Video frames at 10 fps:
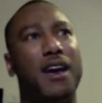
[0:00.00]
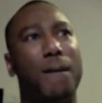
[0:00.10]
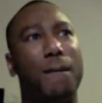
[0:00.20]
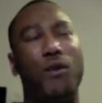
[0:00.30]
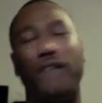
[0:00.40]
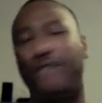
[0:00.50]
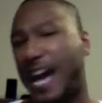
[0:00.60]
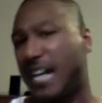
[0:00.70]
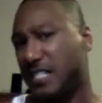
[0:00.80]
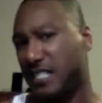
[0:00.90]
more
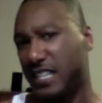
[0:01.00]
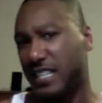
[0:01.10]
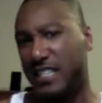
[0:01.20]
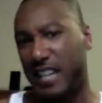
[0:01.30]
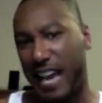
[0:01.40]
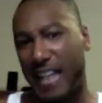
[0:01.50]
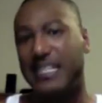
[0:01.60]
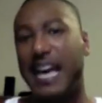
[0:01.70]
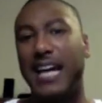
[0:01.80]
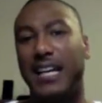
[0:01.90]
fashion skits than they had
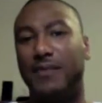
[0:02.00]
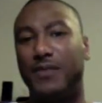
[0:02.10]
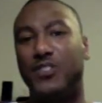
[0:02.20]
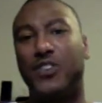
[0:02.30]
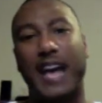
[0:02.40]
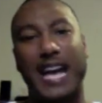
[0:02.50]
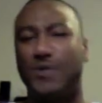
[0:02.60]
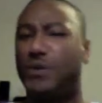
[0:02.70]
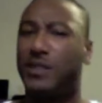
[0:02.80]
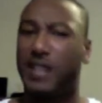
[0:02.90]
talent. So they
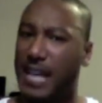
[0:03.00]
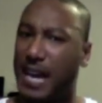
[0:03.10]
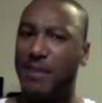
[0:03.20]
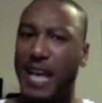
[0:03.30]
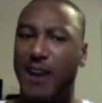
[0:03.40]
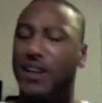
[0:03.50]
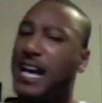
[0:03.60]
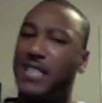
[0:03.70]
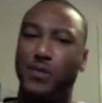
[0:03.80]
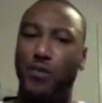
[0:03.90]
asked me, they came down and
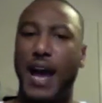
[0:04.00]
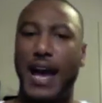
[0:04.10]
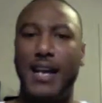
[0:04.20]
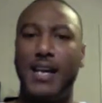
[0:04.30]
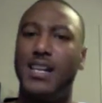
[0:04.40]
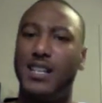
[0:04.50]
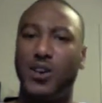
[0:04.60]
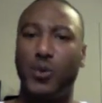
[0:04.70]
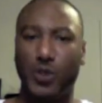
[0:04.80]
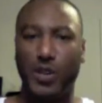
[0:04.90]
asked me, Brad,
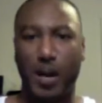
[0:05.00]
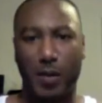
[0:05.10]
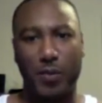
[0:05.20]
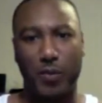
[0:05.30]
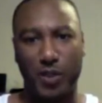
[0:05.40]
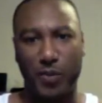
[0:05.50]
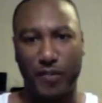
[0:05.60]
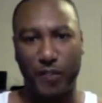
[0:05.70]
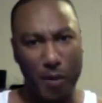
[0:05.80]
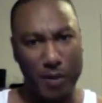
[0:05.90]
will you come up and will you
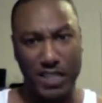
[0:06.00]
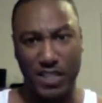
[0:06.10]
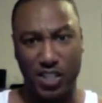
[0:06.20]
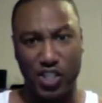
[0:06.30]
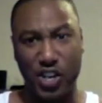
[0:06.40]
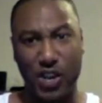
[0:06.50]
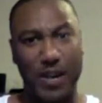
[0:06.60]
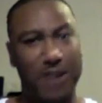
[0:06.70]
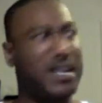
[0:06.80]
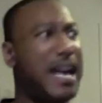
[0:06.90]
perform at the end of the show? And
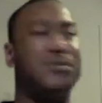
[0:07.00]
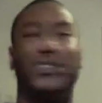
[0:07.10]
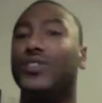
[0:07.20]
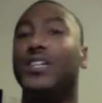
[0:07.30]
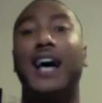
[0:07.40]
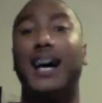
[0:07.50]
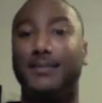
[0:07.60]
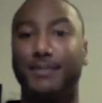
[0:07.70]
I was like, absolutely not.